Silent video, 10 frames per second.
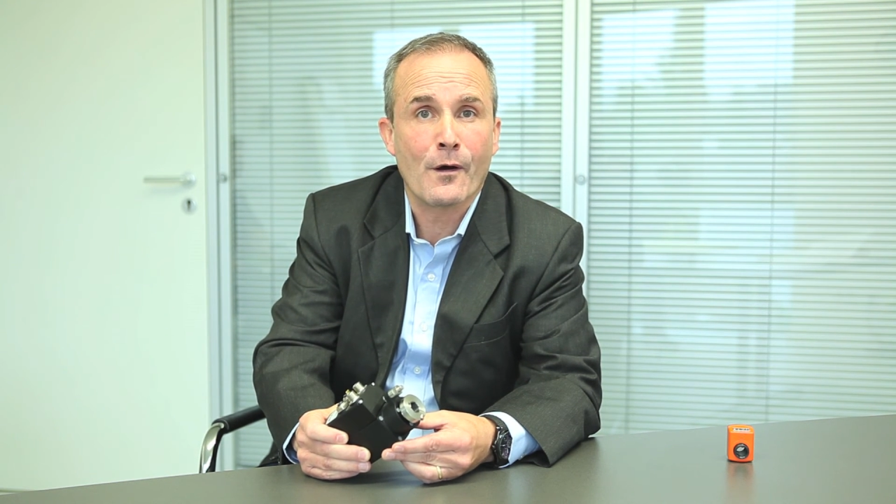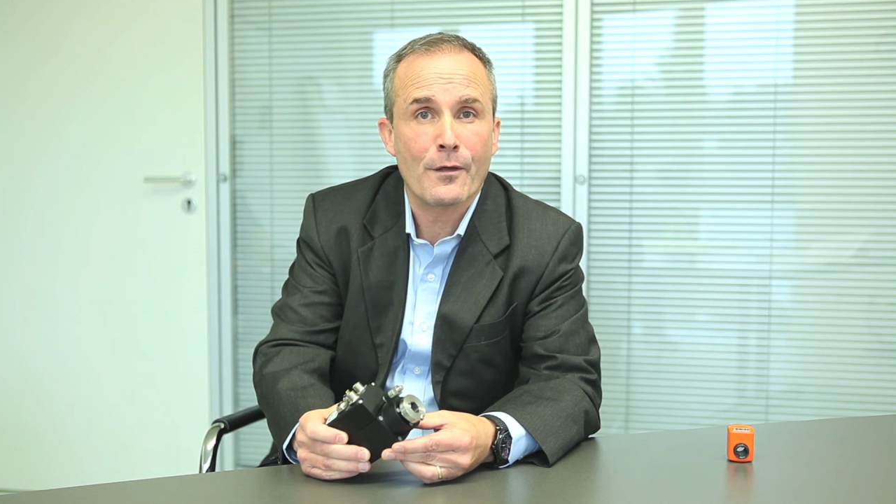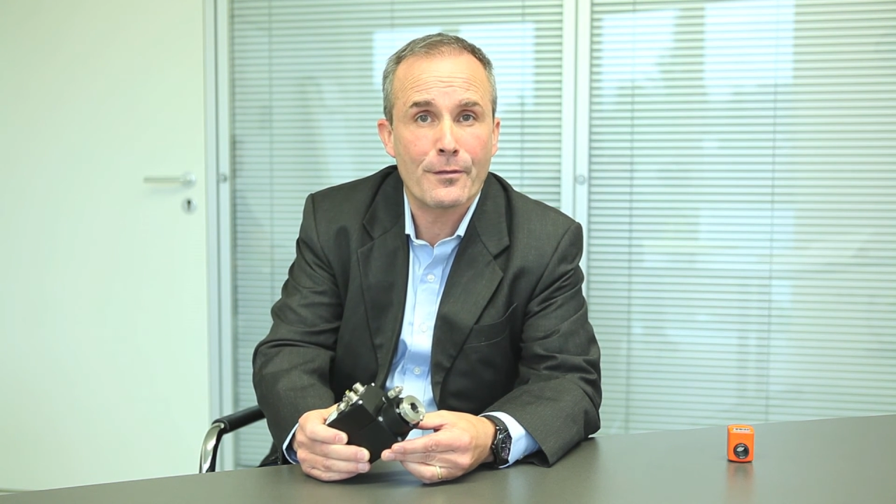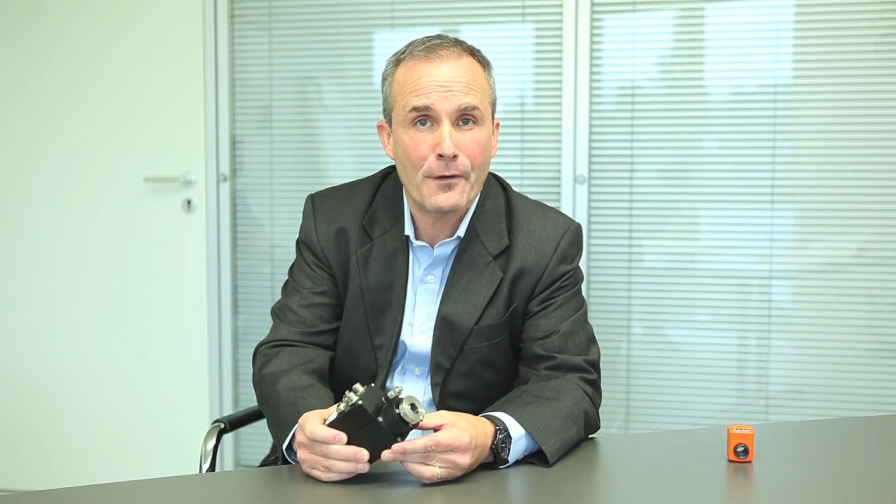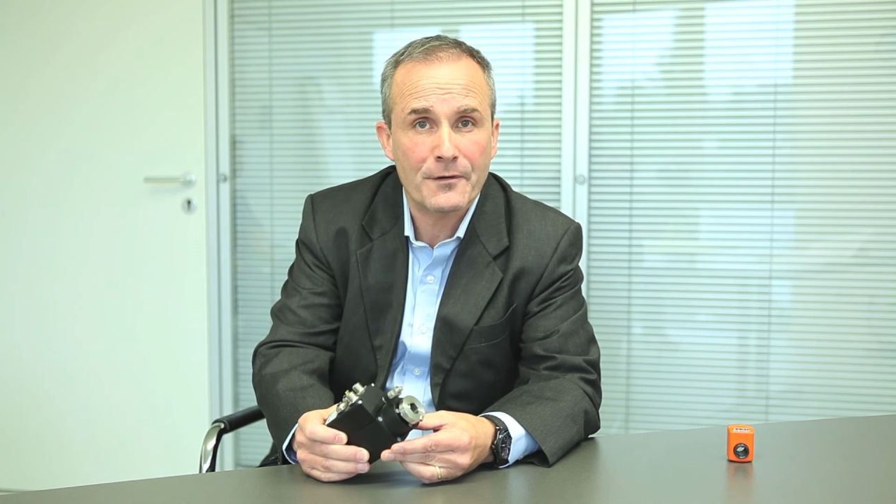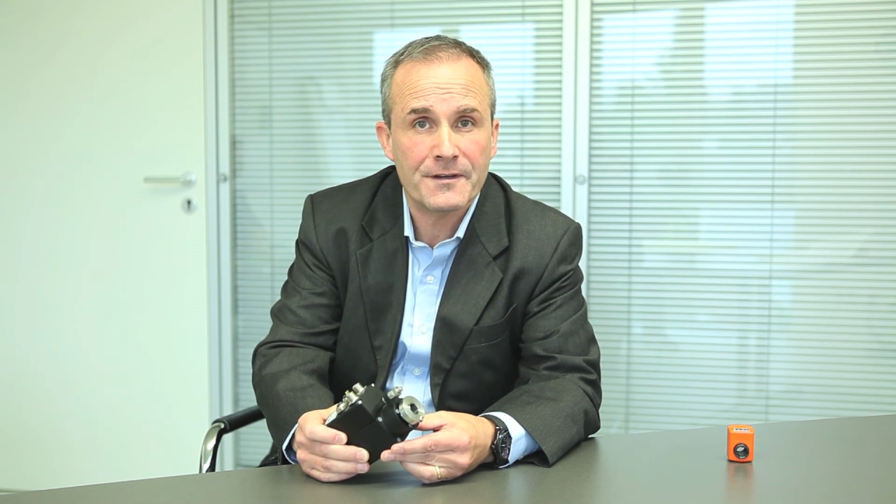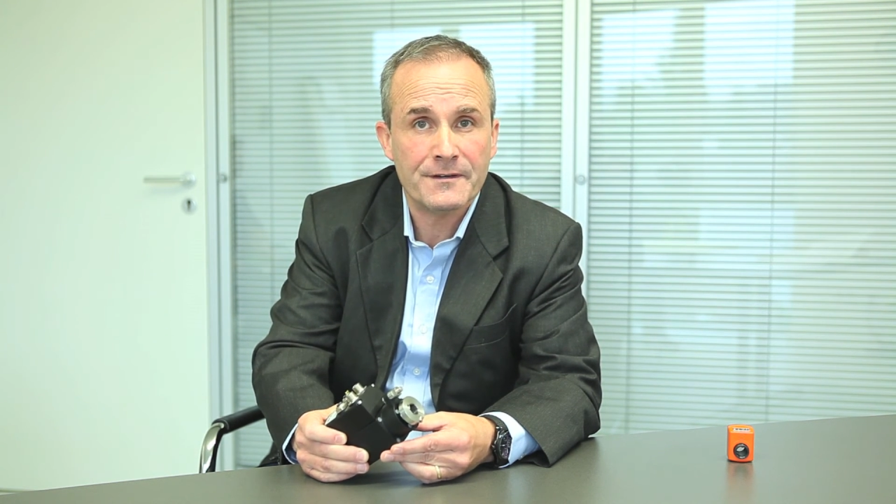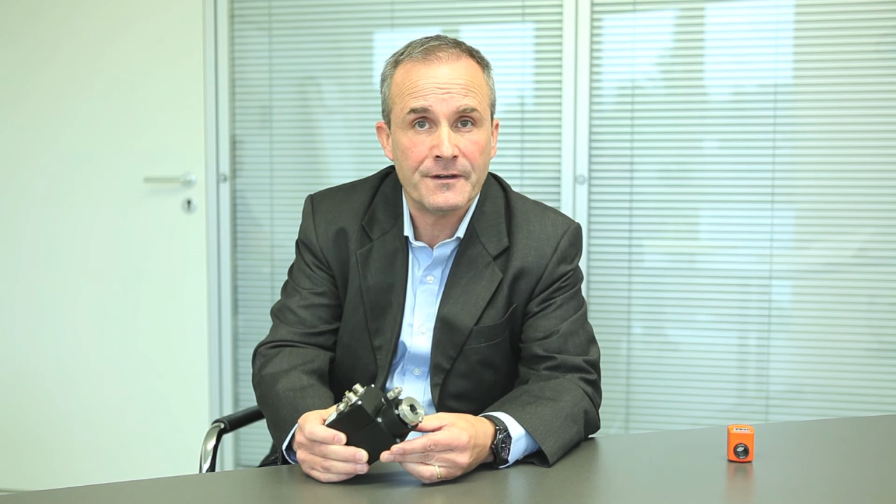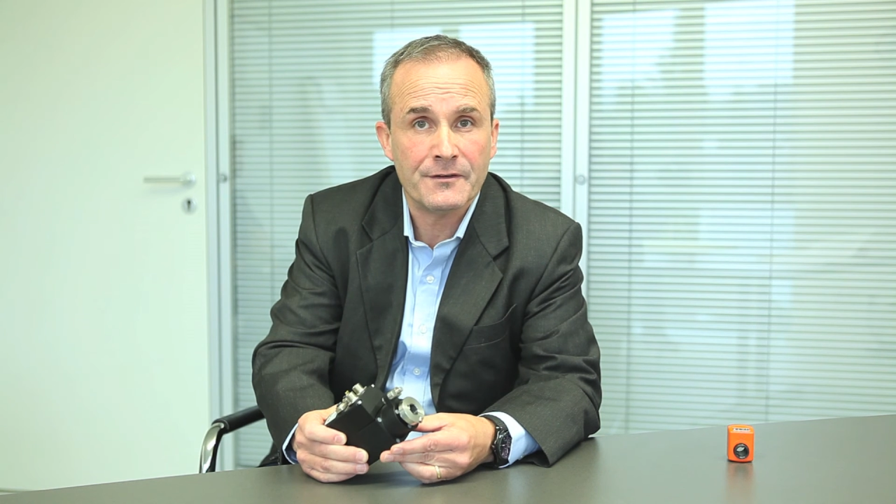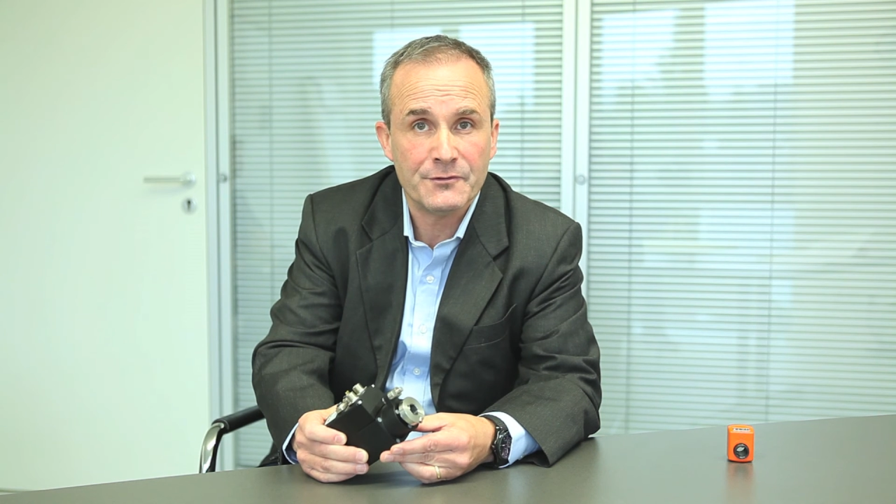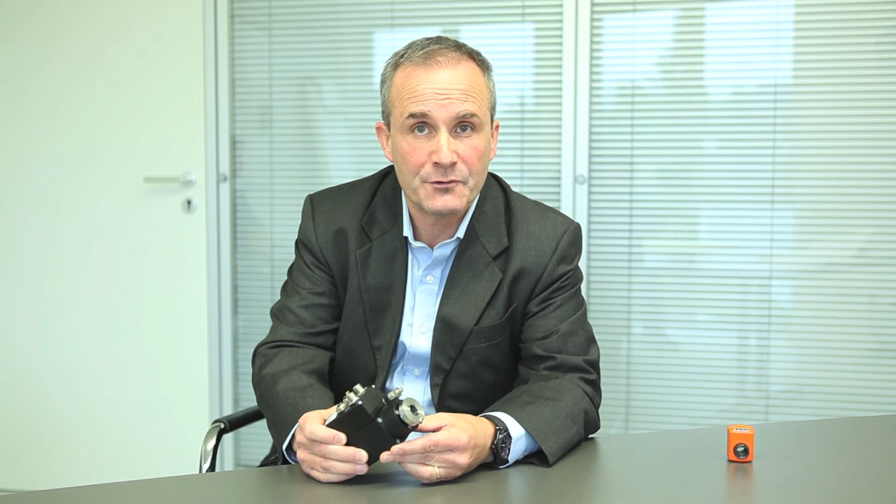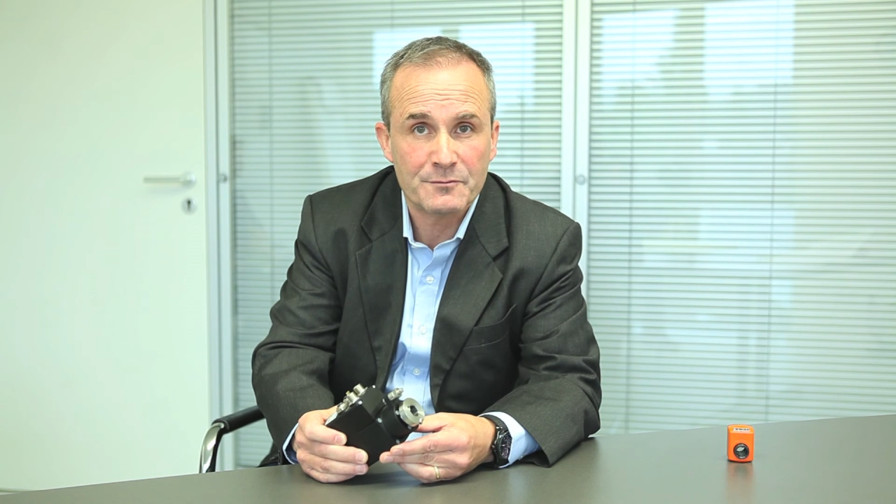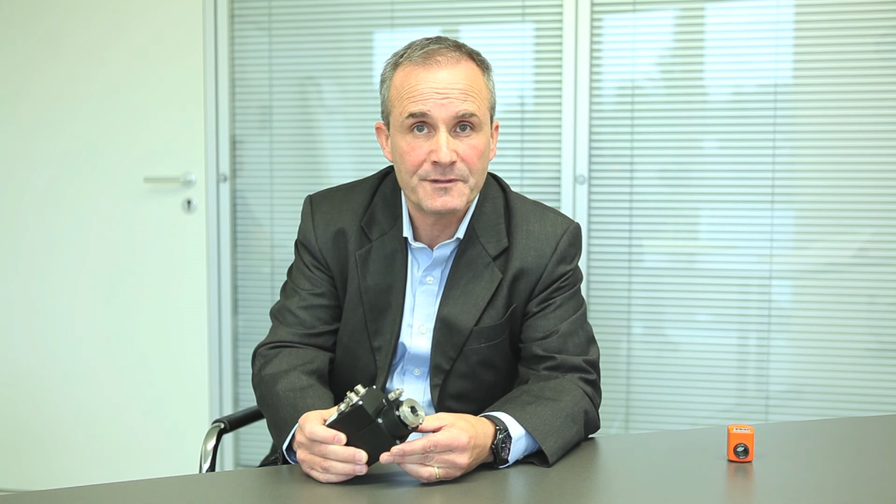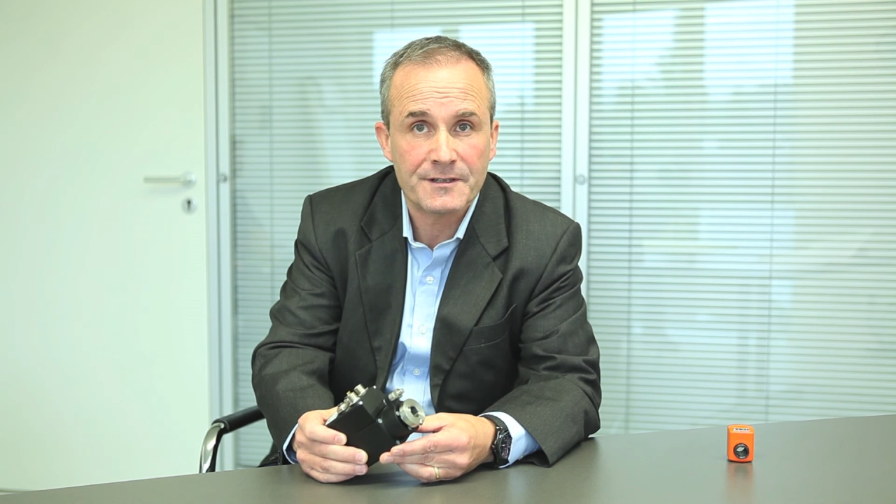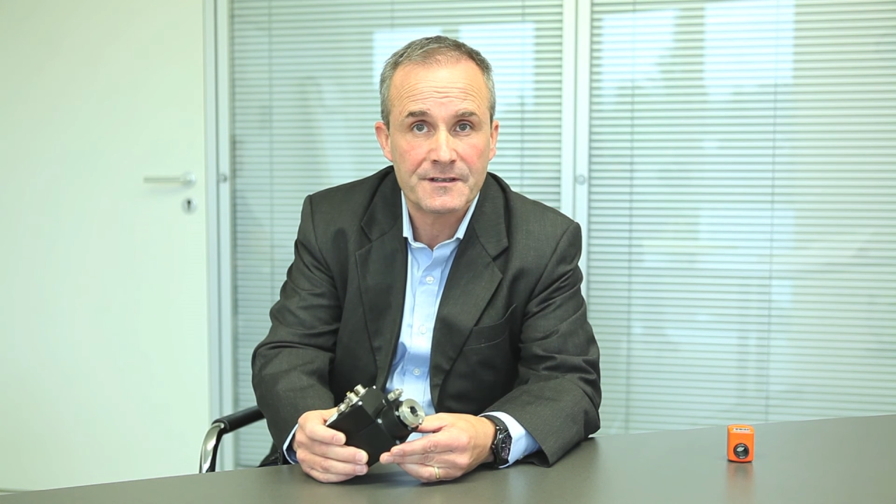13
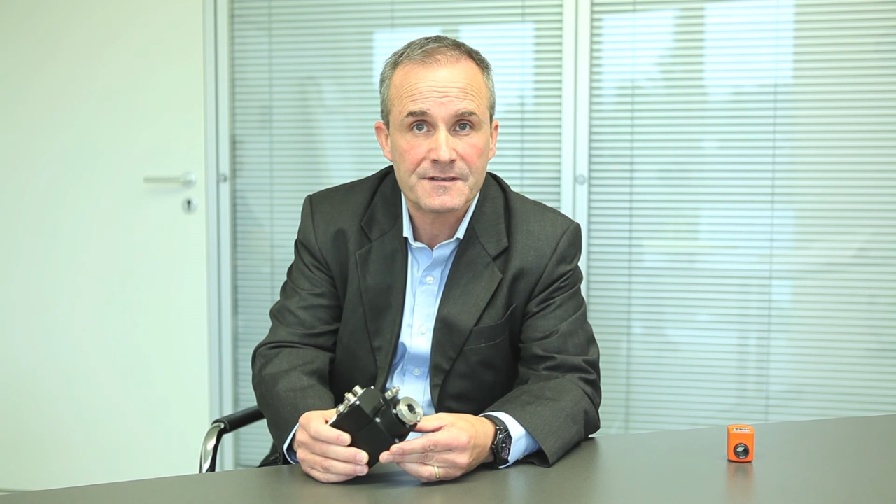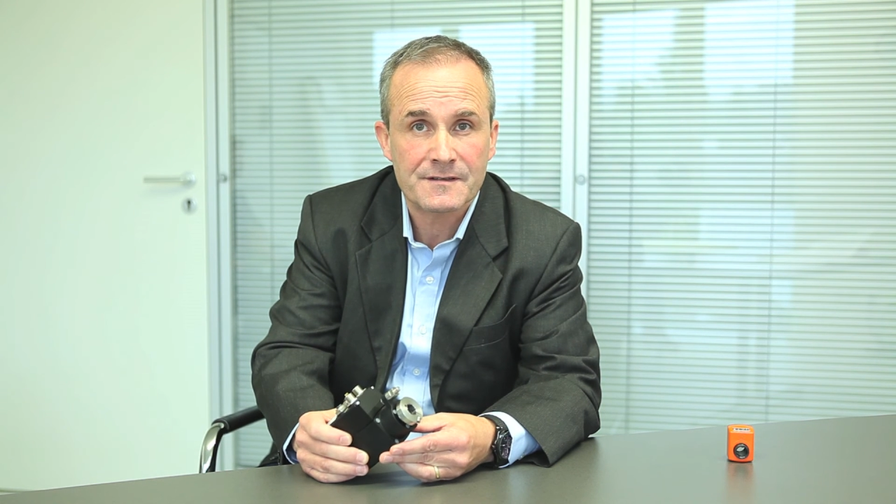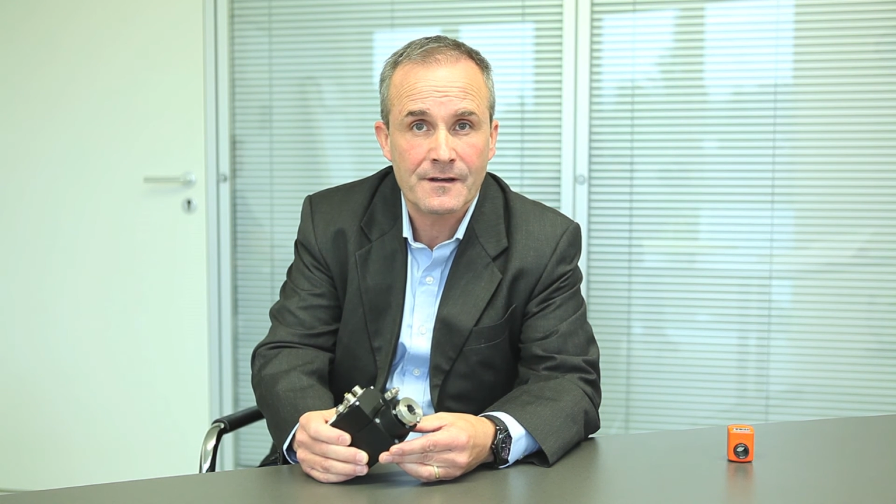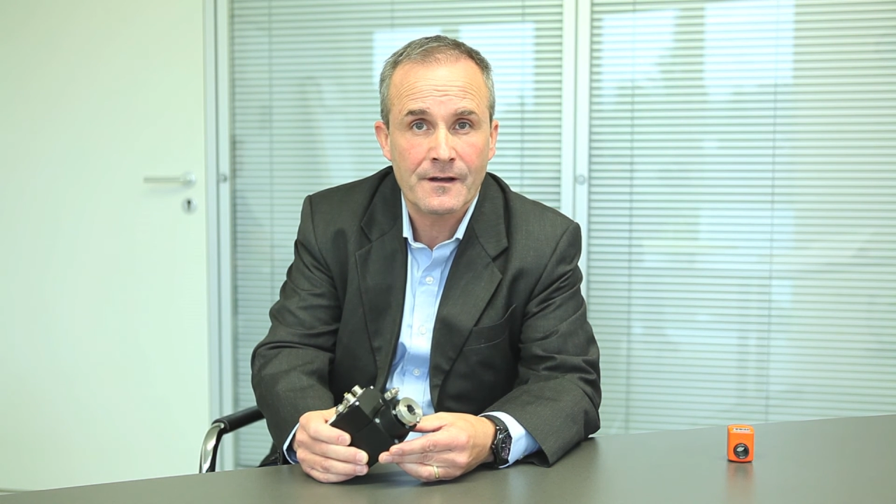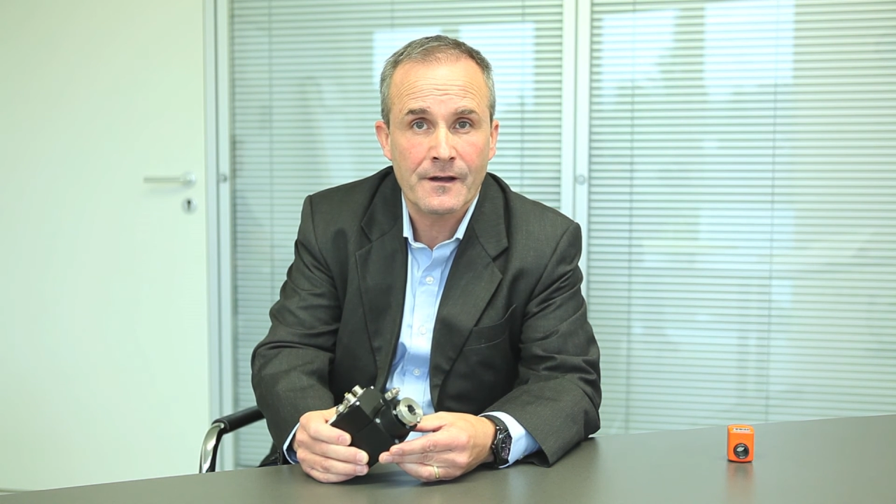Newton meters.